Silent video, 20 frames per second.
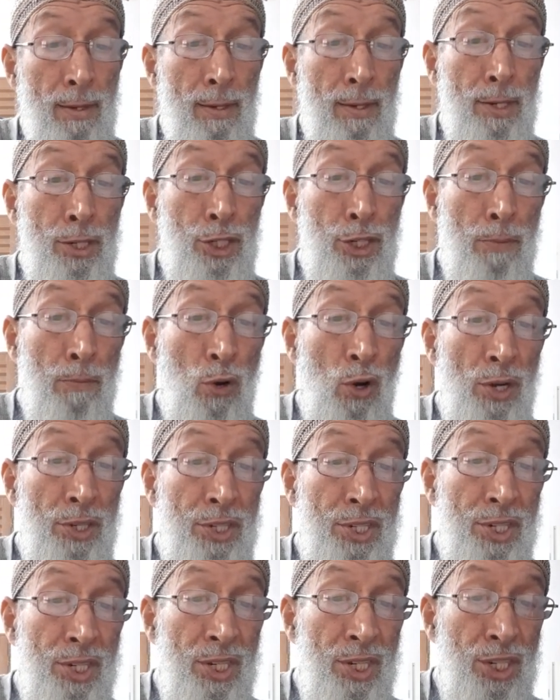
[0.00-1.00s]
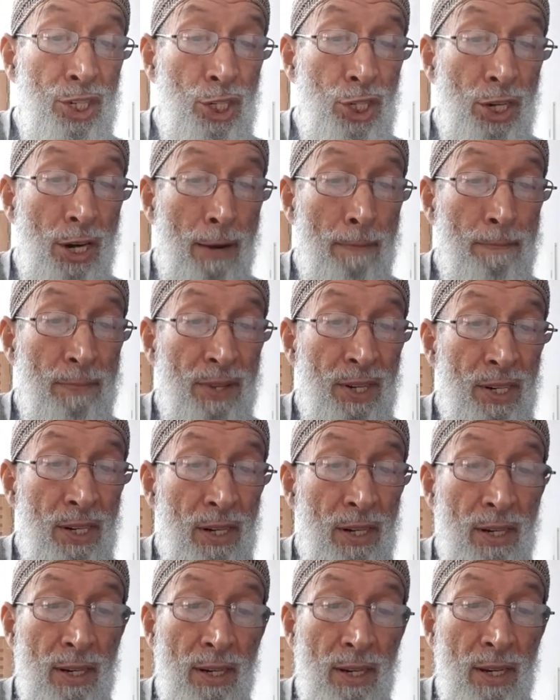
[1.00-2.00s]
Shemot
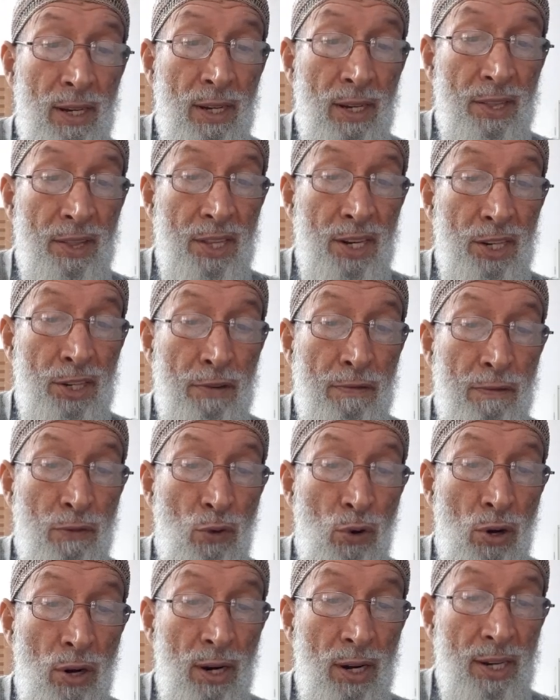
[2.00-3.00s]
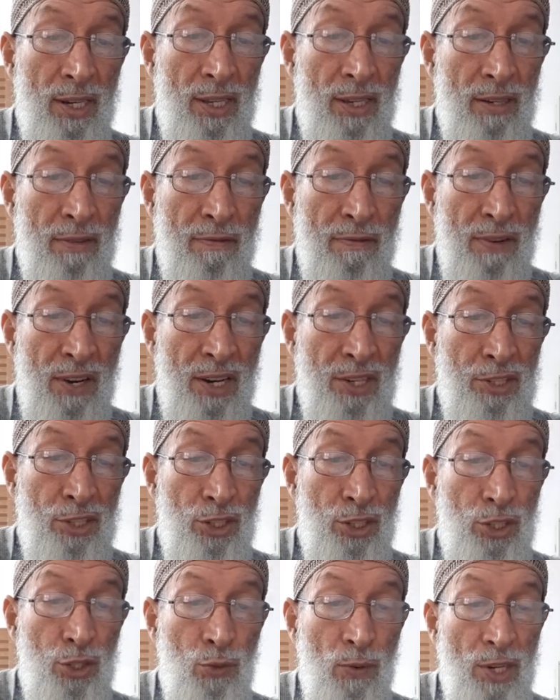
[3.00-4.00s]
chapter 34 and verse
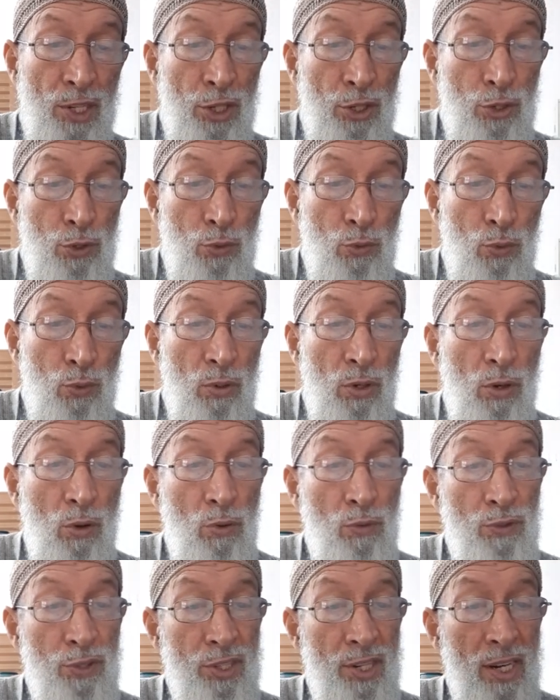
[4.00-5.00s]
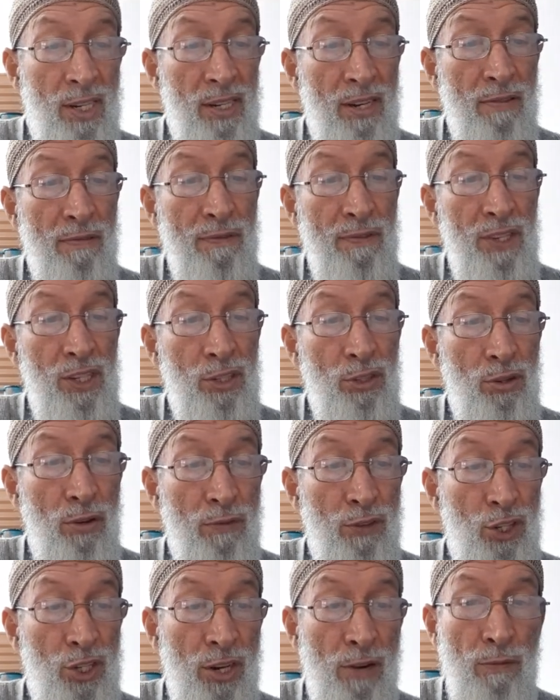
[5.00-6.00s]
22 concern the feast
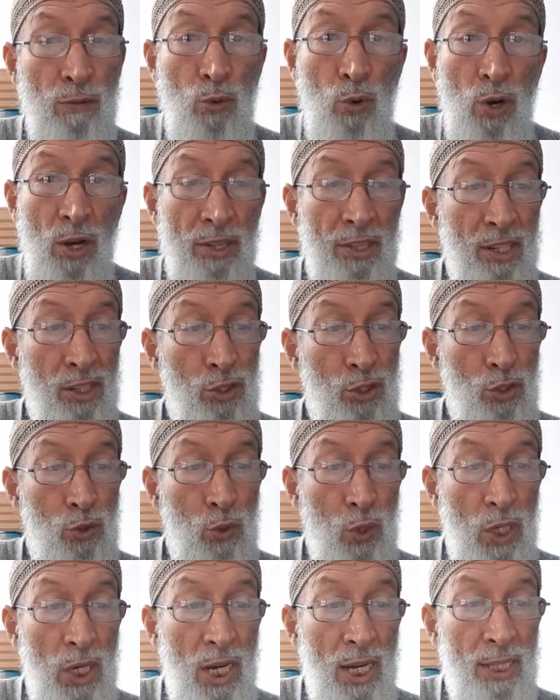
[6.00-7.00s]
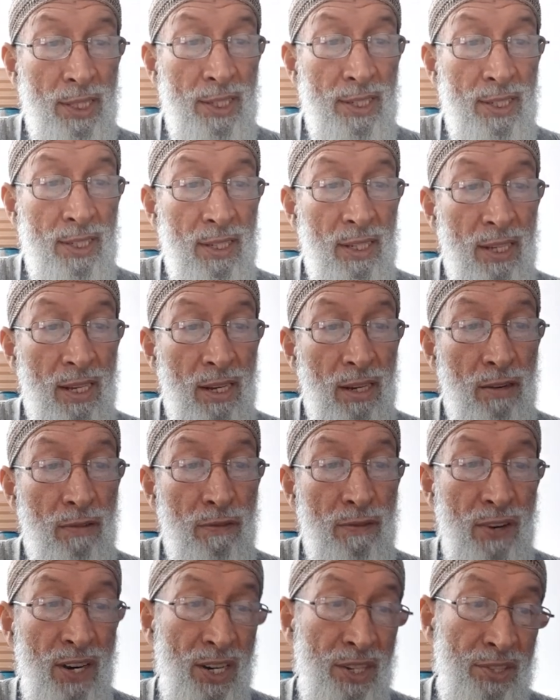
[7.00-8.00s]
of Shavuot and Sukkot.
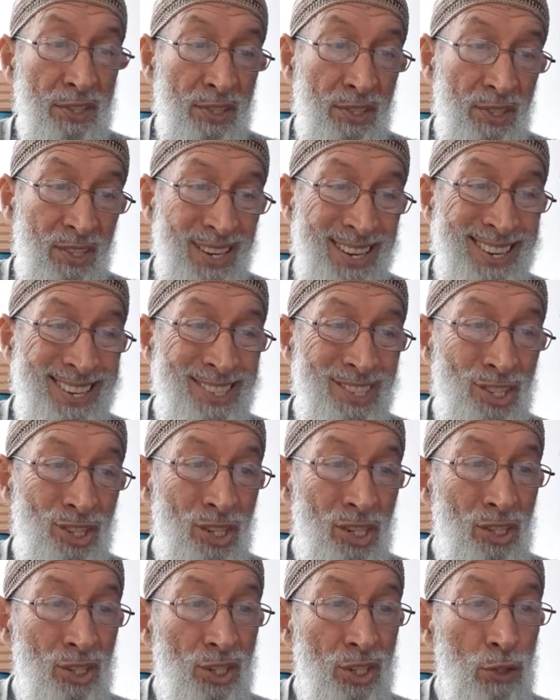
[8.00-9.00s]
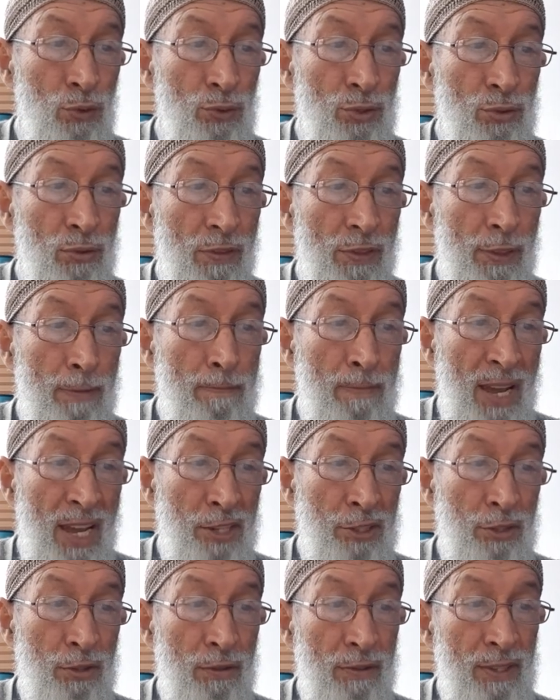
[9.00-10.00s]
Verses 18 deals with
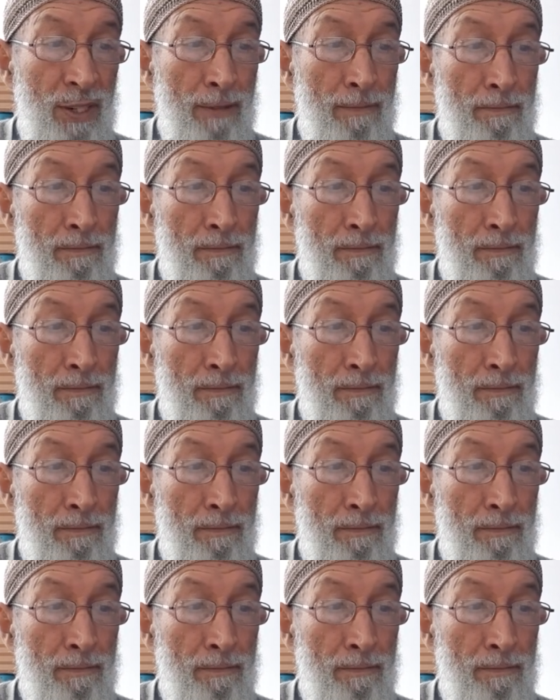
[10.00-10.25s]
Passover,